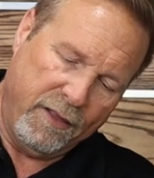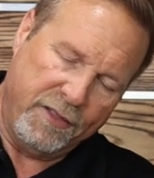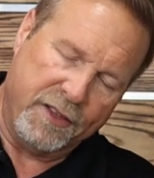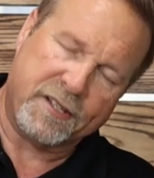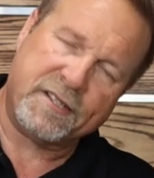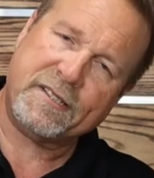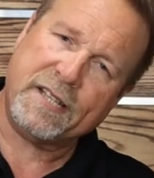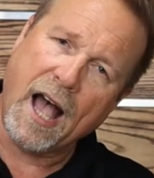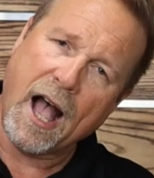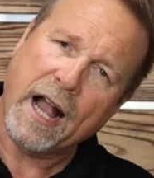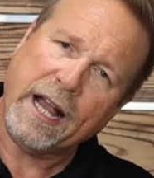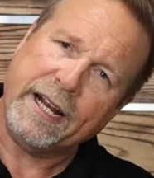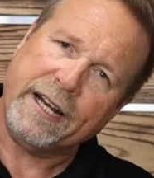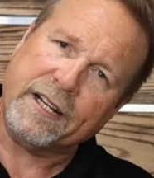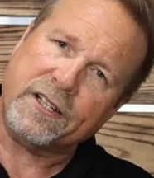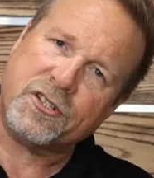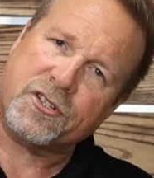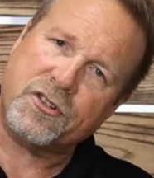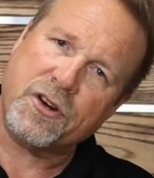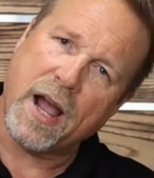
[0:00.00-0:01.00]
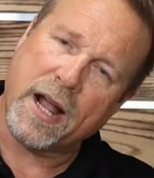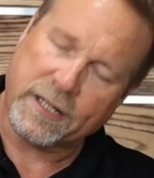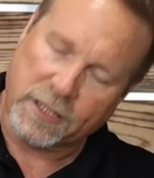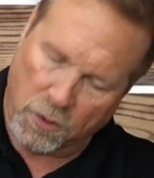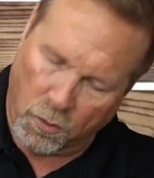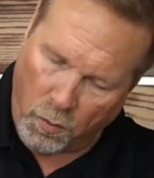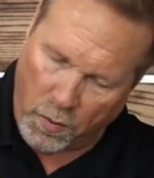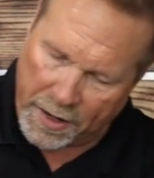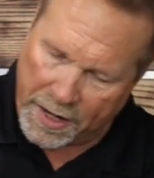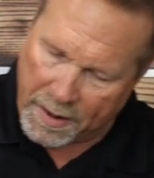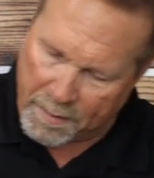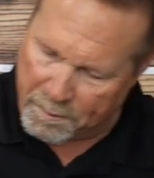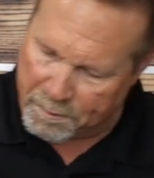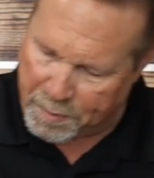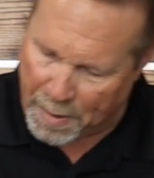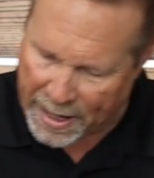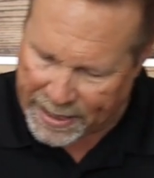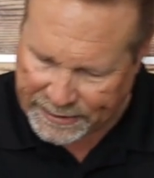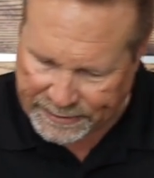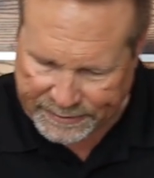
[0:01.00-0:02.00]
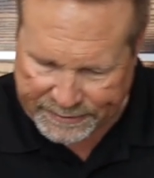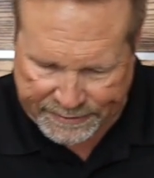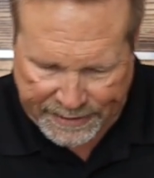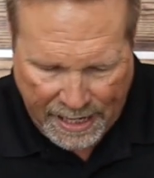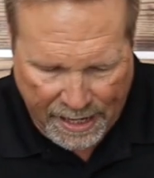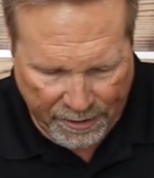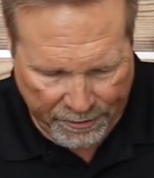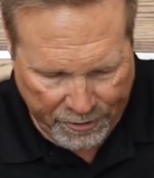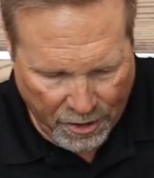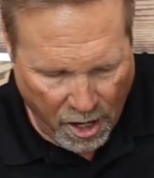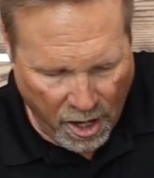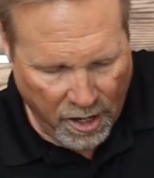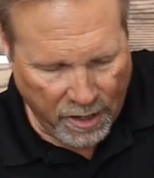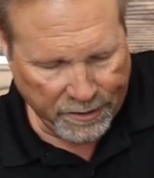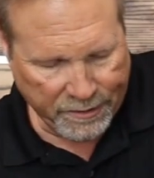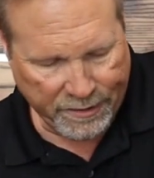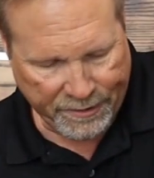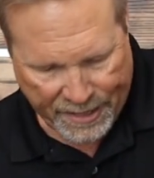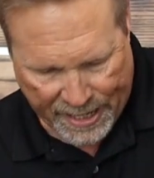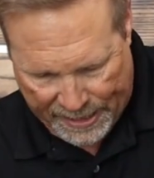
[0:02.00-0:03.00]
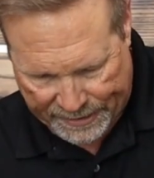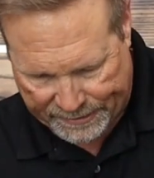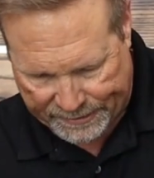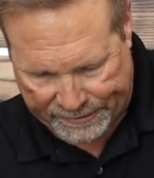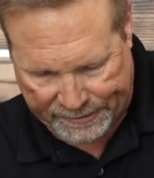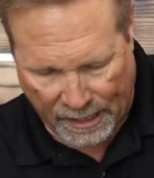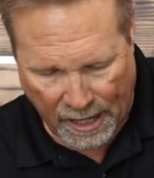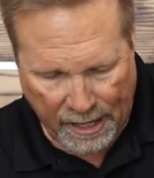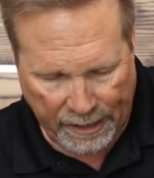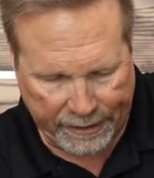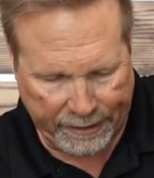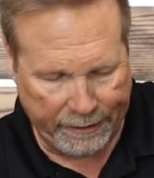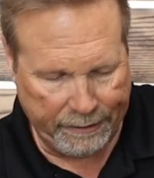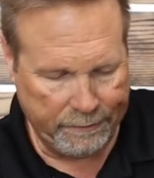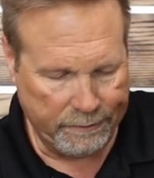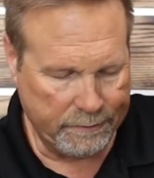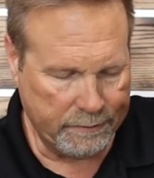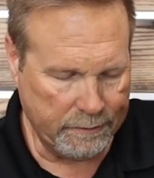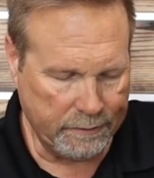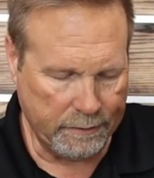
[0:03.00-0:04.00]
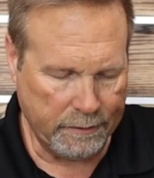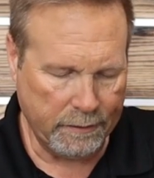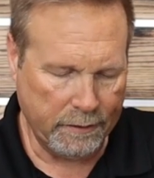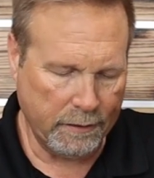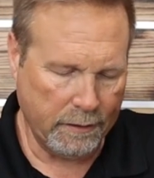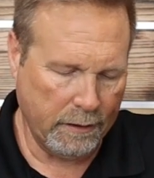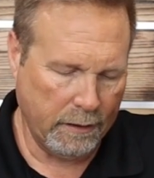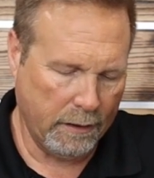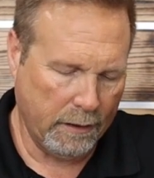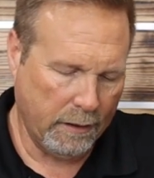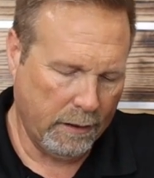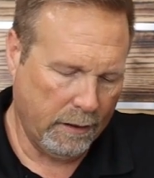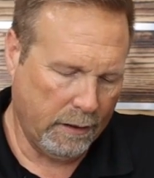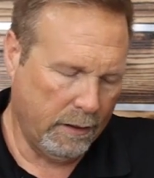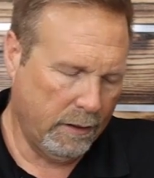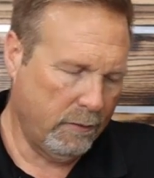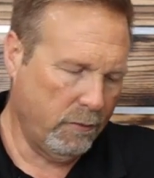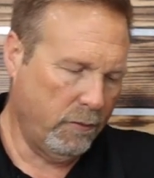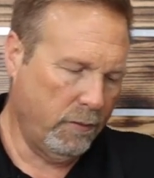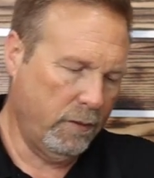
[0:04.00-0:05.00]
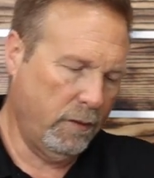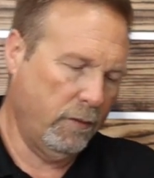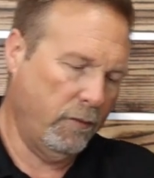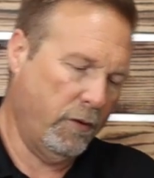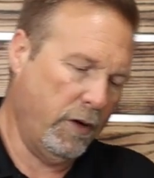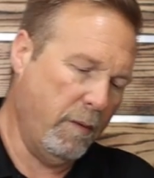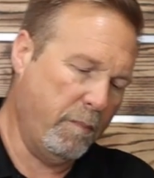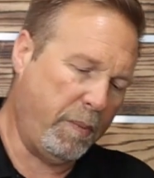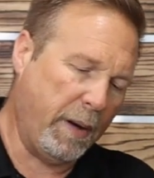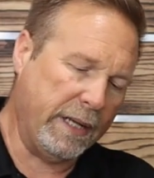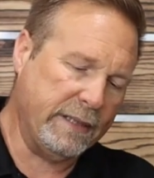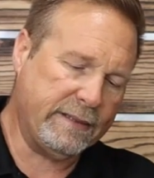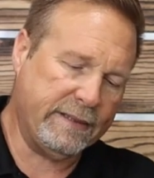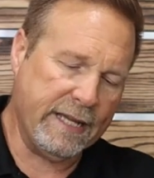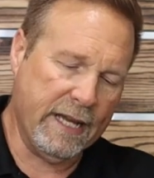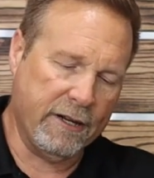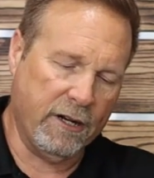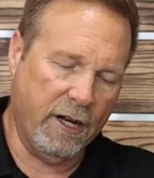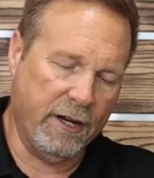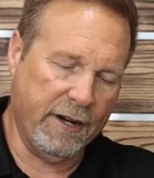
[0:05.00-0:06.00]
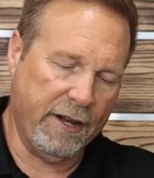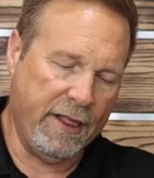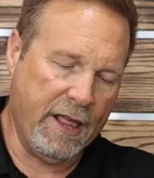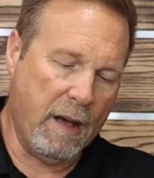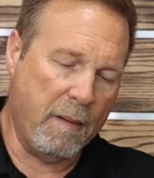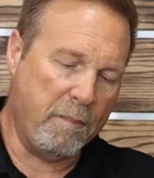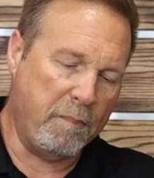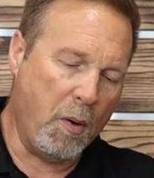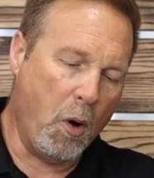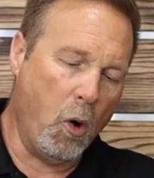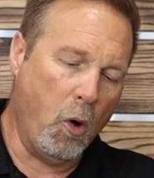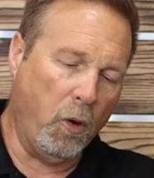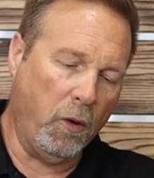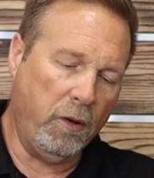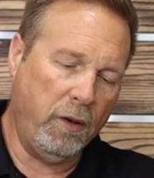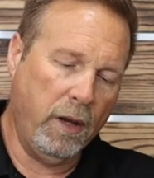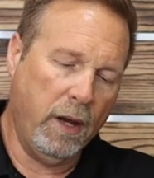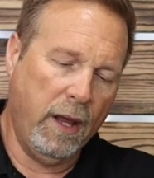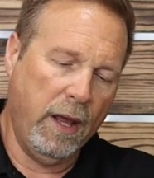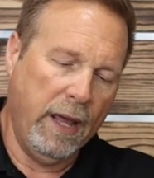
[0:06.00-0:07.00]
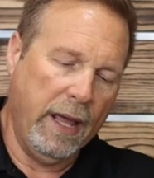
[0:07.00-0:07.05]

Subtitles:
the socket extractor, when it bites down onto that socket, when it bites down onto that bolt,